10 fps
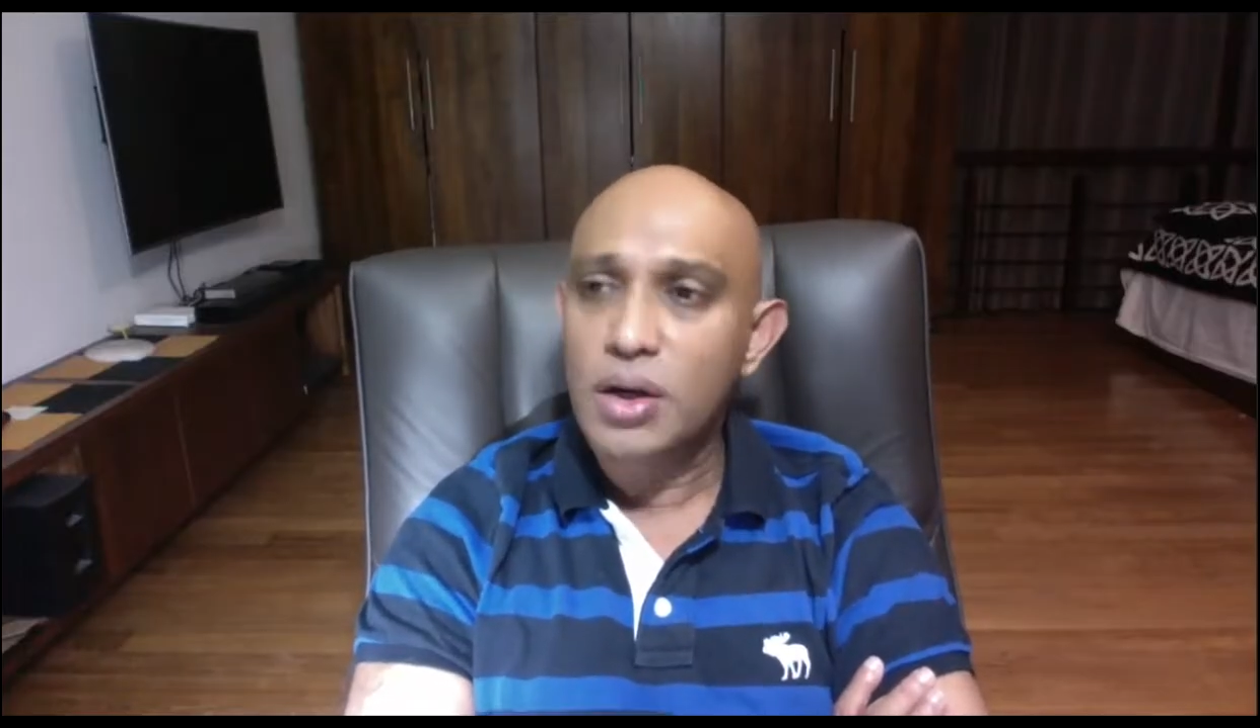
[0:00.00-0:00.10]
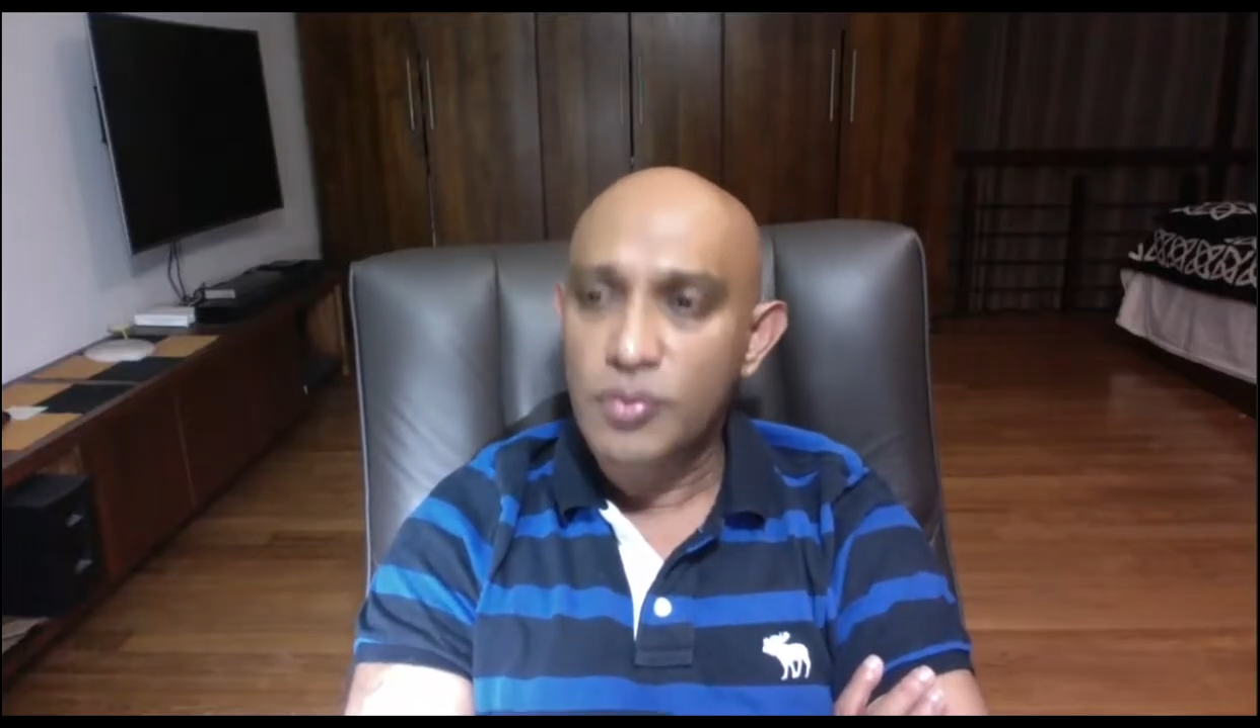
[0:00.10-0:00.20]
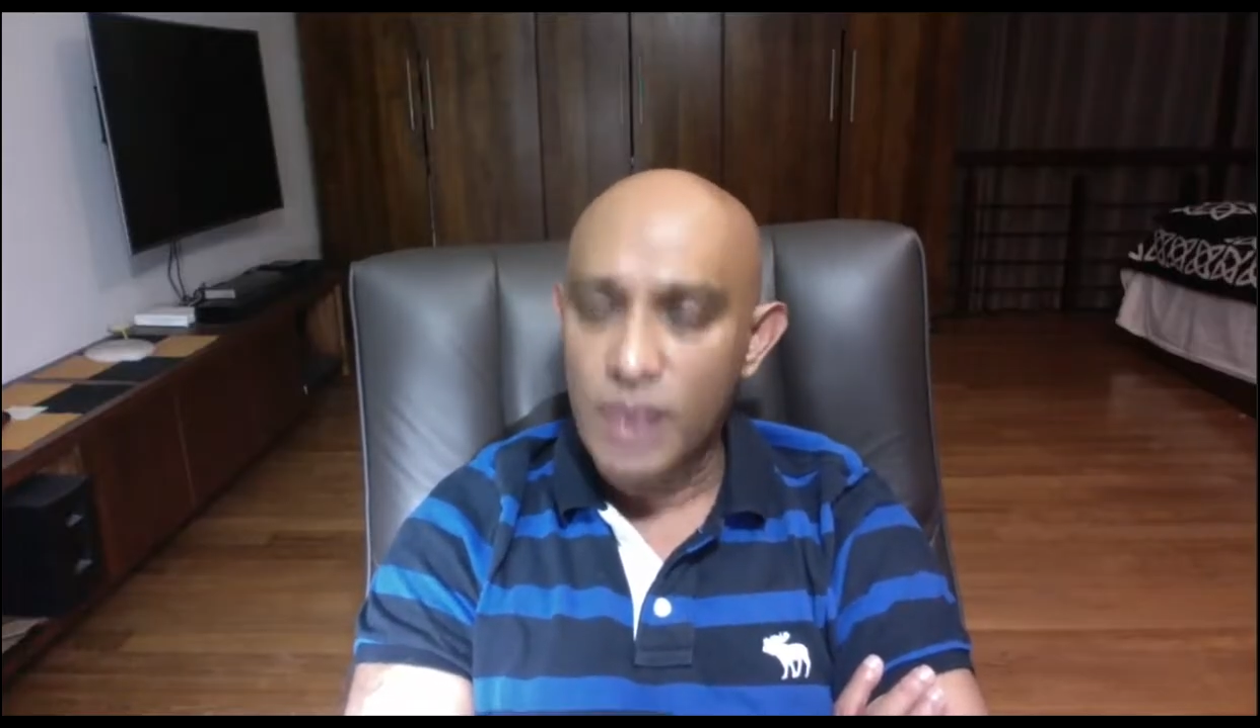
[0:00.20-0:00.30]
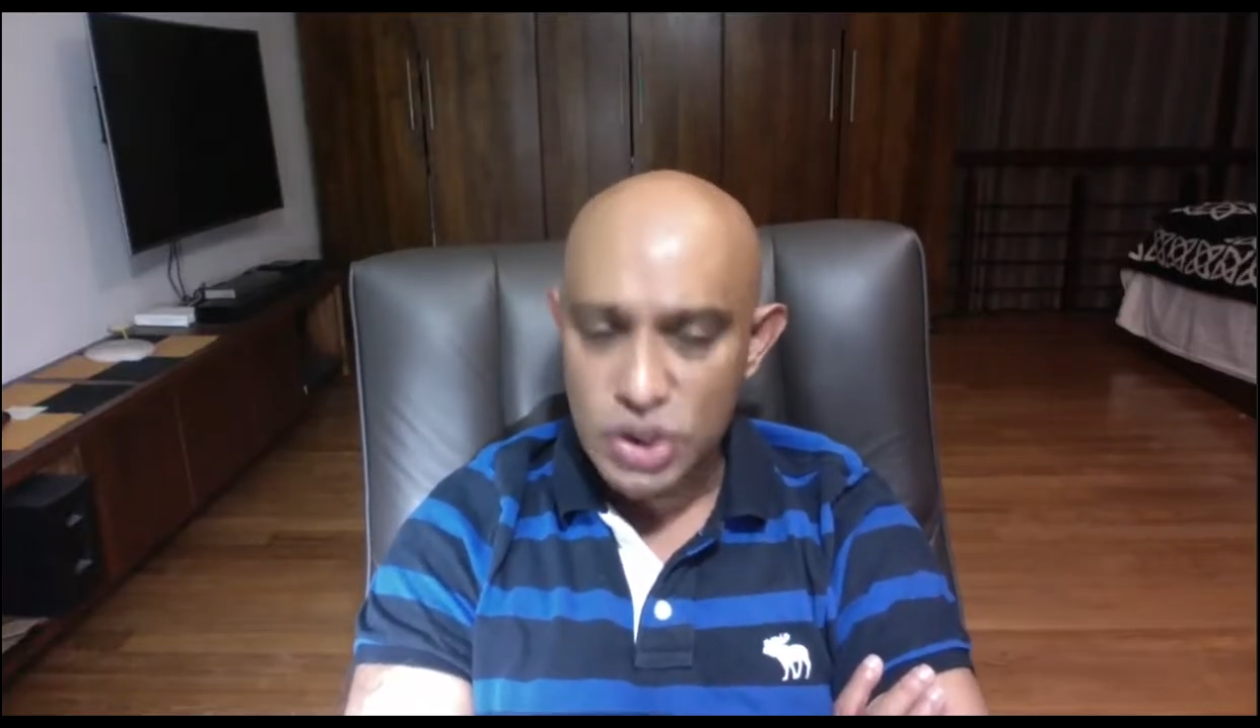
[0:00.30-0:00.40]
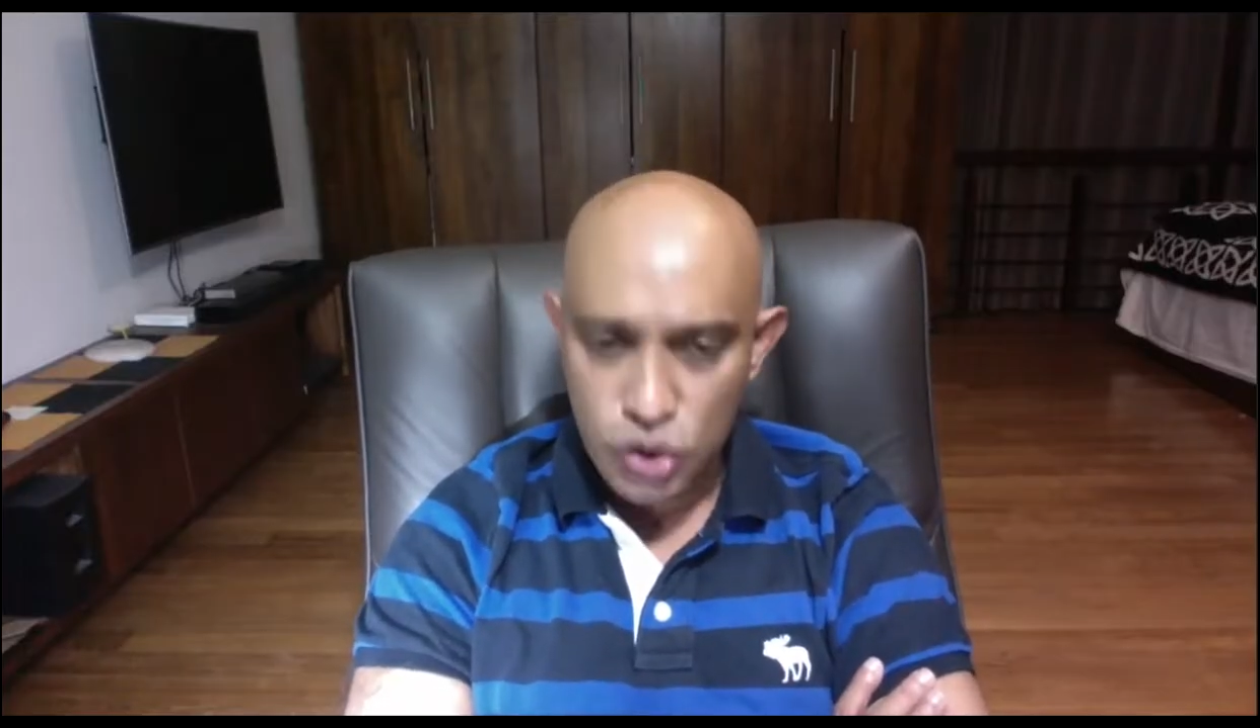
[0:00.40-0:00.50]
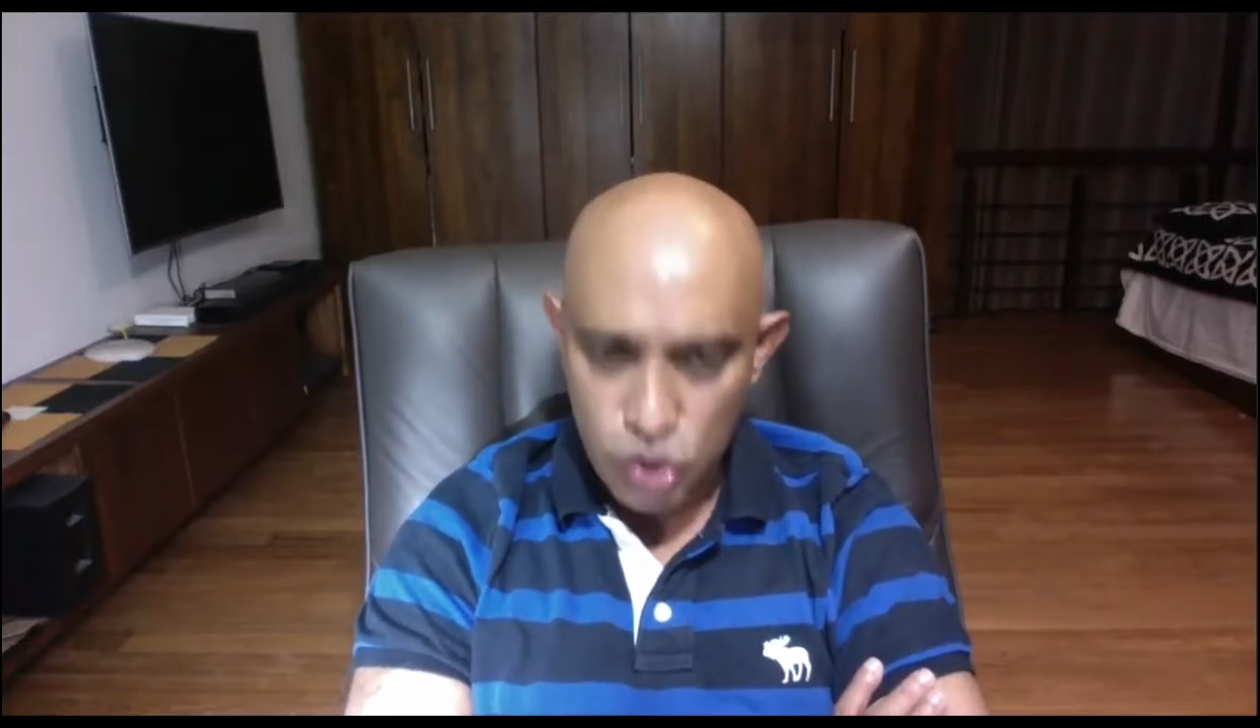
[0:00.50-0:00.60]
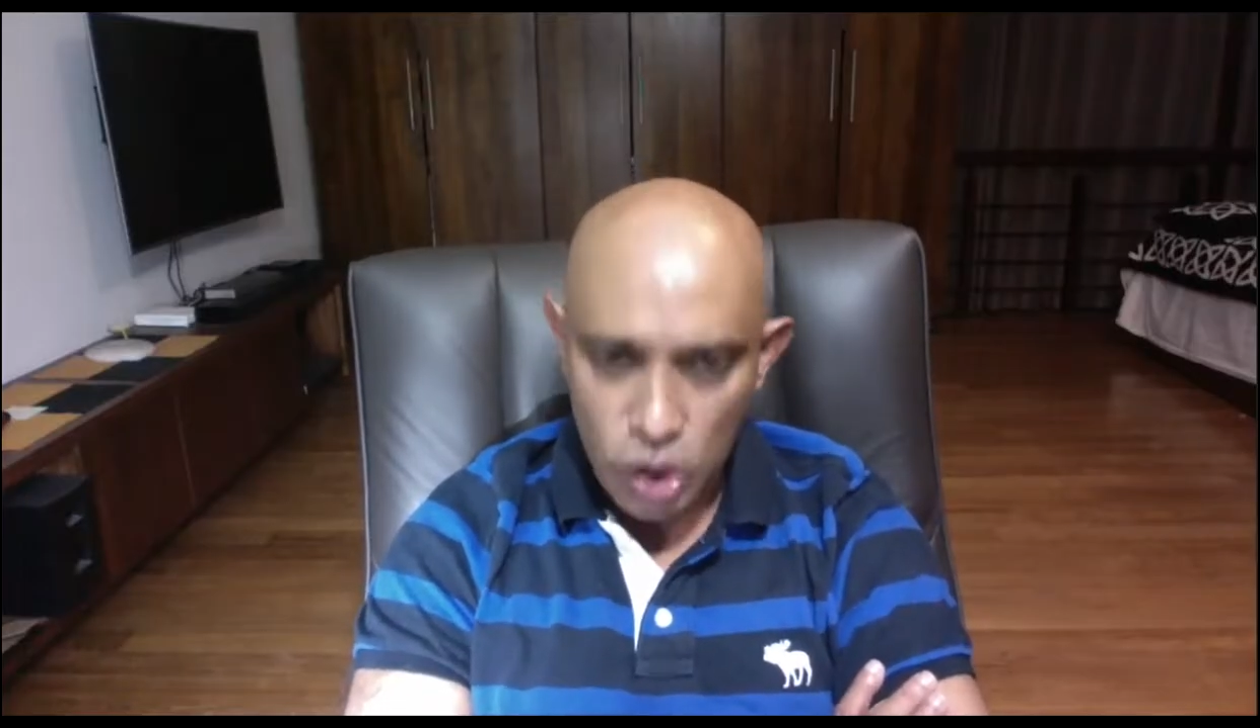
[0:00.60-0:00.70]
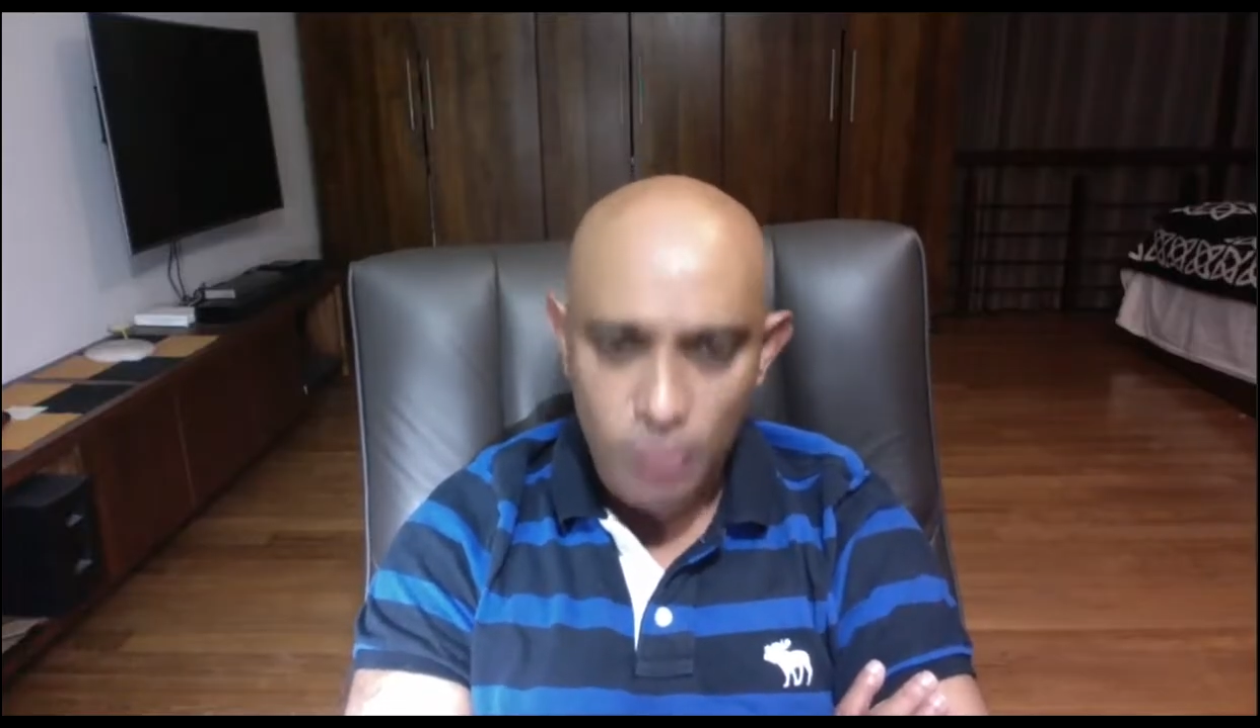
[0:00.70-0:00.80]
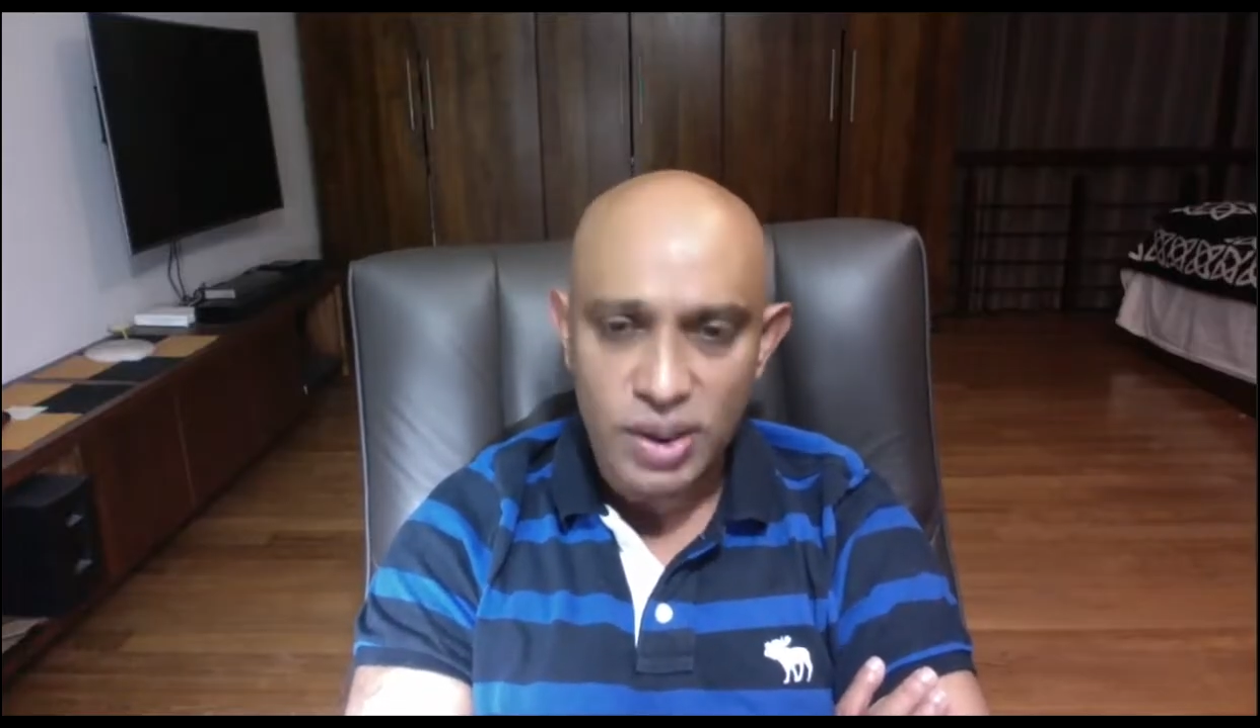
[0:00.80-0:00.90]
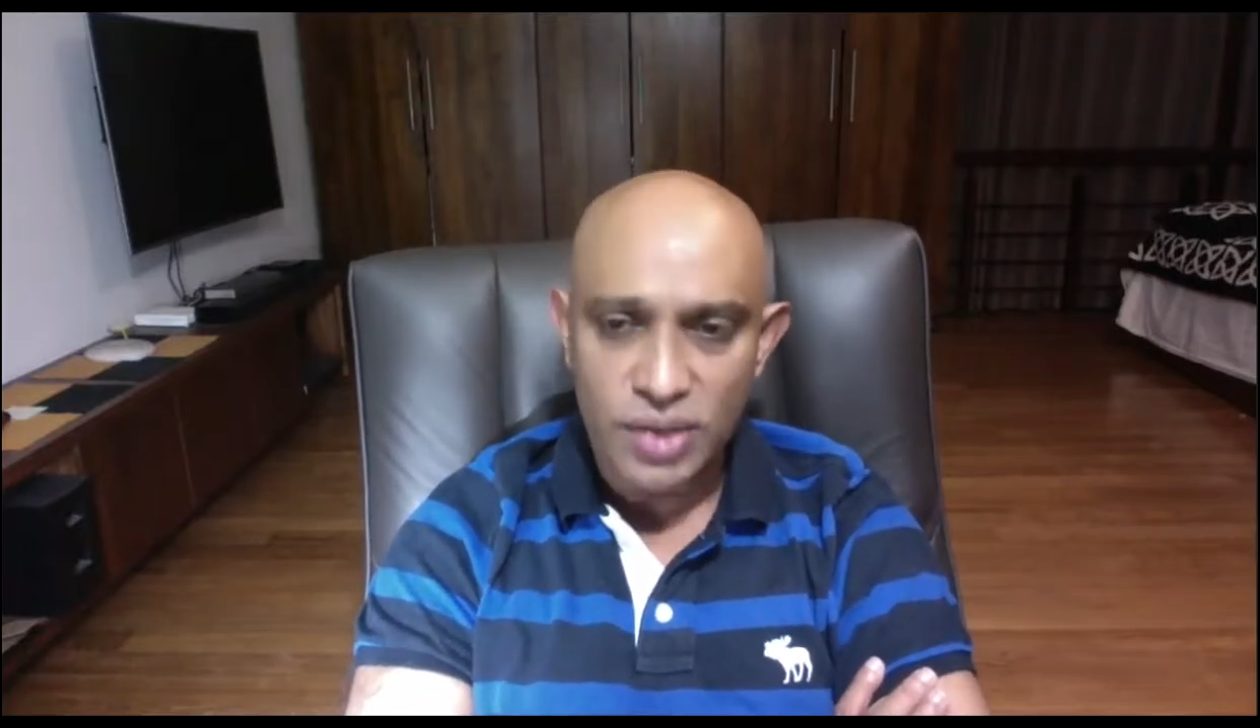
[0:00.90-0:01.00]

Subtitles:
once you stop